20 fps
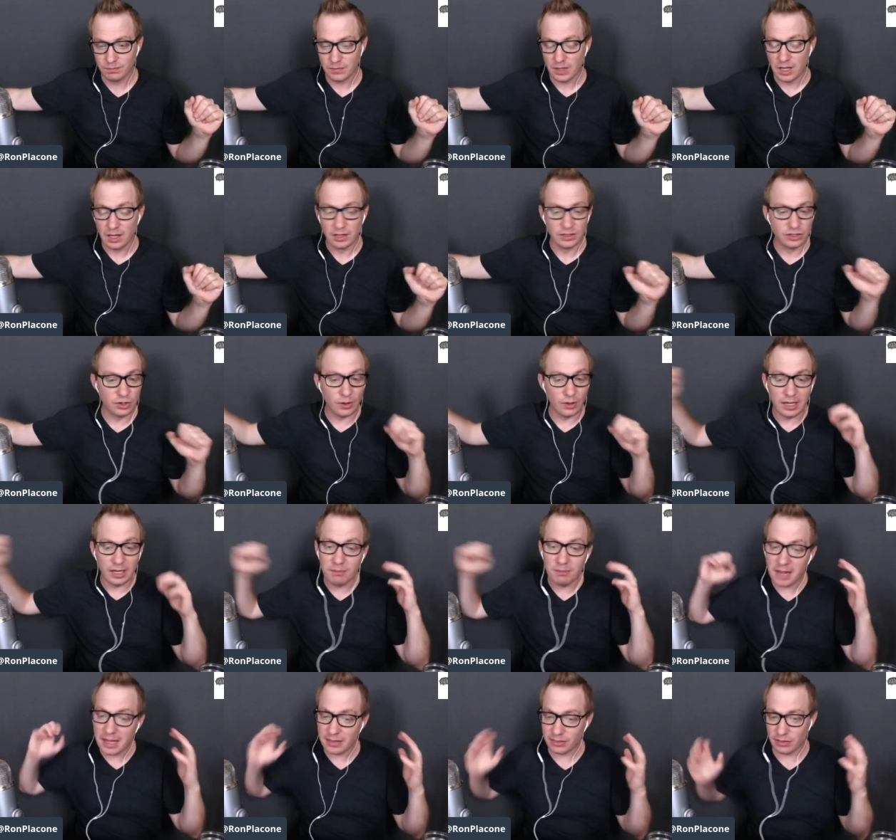So he
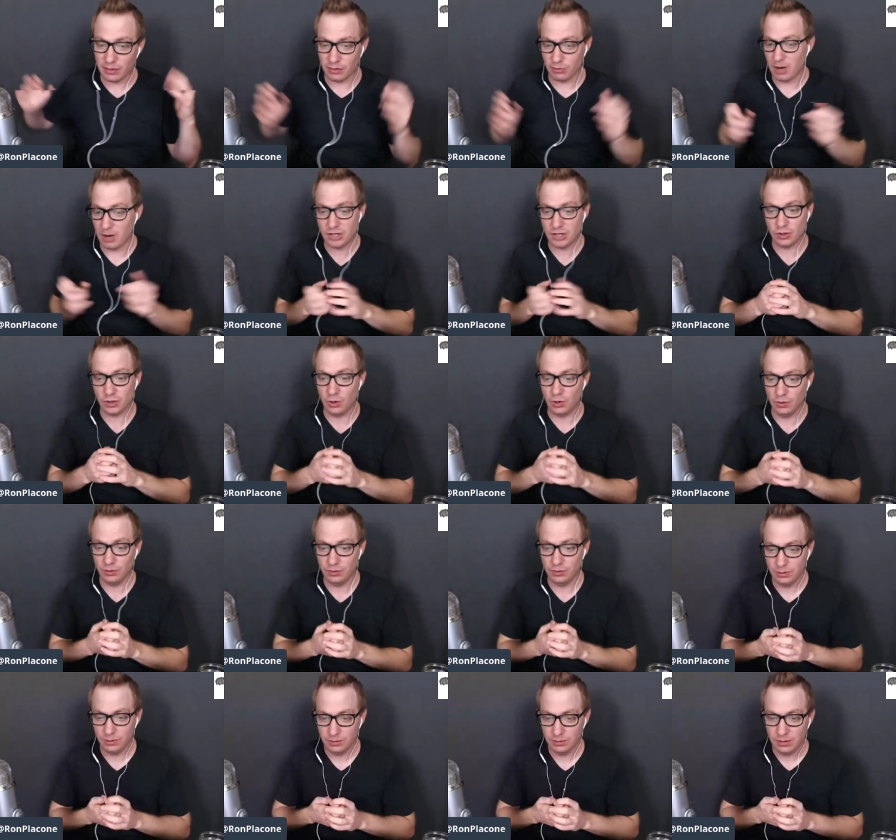met the
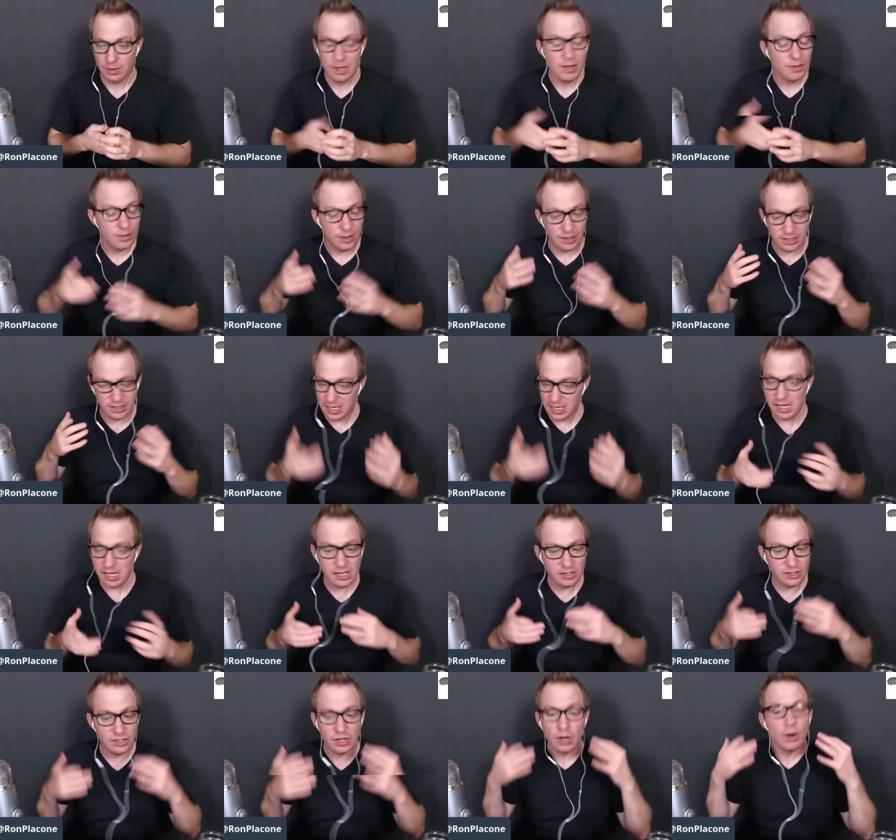threshold. The
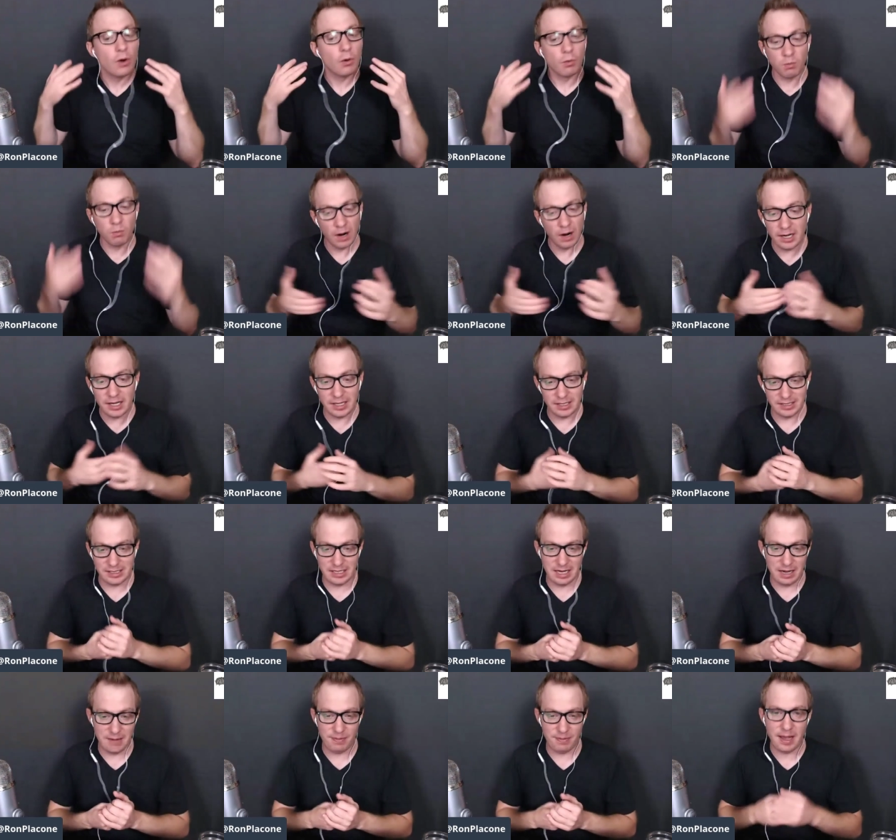teens running his
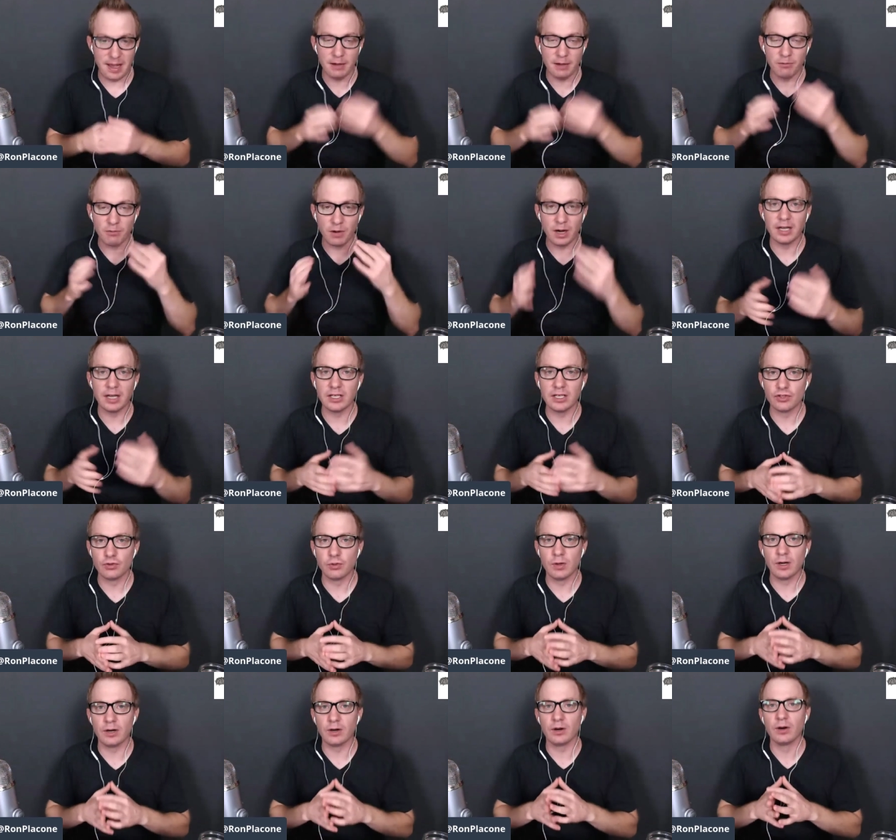campaign, running his
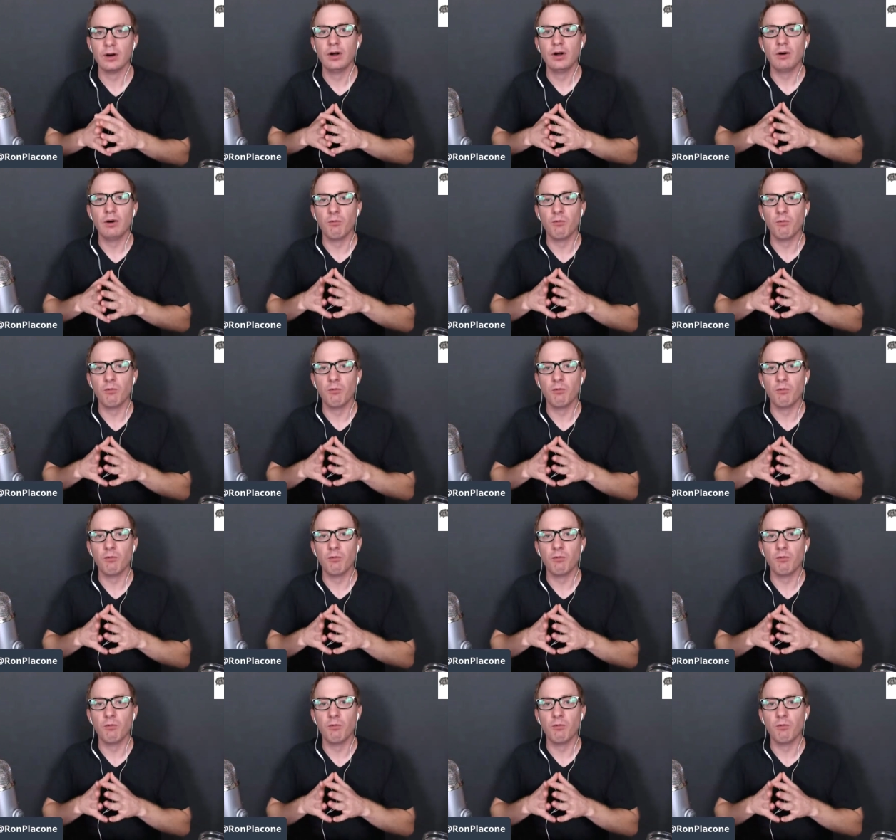Twitter,